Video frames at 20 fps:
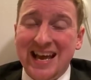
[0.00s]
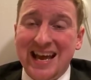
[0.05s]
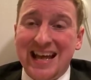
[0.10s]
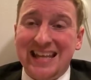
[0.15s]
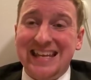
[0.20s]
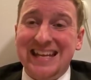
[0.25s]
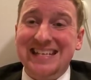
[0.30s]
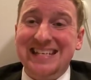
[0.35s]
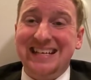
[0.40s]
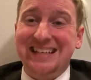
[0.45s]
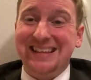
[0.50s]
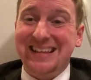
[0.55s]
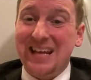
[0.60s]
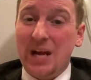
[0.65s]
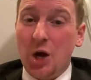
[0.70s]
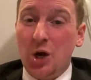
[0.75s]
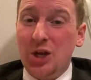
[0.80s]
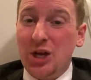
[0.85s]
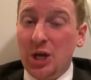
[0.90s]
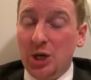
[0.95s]
and they
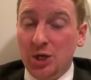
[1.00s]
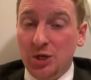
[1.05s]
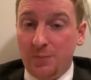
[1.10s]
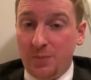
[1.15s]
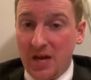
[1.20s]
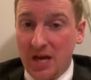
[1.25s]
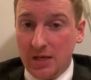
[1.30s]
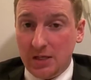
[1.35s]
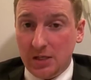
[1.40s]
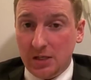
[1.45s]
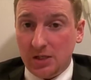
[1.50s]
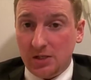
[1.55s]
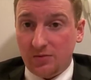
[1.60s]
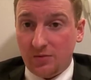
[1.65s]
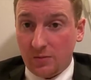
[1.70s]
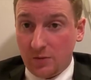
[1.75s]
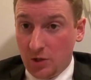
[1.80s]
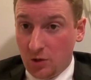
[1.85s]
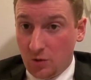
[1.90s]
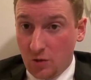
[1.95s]
declared independence
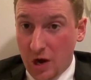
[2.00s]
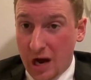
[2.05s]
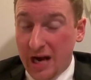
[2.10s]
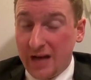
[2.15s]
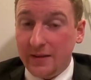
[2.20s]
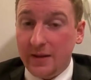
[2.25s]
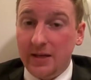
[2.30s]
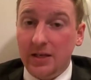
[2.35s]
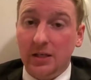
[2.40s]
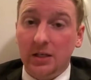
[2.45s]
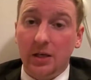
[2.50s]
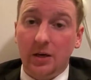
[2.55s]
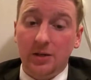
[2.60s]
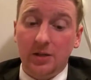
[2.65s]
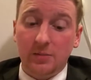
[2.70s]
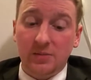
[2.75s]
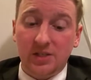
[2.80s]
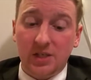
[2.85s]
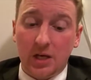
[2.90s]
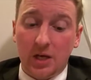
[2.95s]
from ukraine they declared
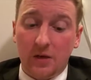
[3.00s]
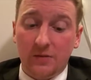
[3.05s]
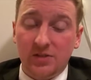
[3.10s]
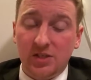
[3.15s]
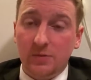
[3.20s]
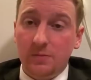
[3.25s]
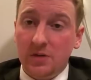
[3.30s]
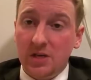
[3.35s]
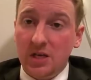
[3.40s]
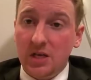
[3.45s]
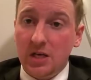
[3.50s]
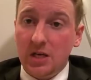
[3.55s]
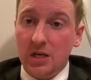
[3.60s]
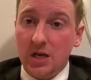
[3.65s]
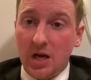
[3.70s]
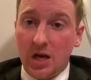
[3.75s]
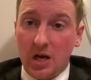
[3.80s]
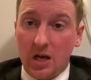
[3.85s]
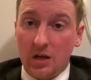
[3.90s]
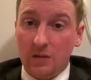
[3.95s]
themselves to be
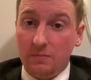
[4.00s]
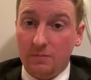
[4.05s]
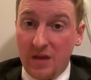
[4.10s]
uh,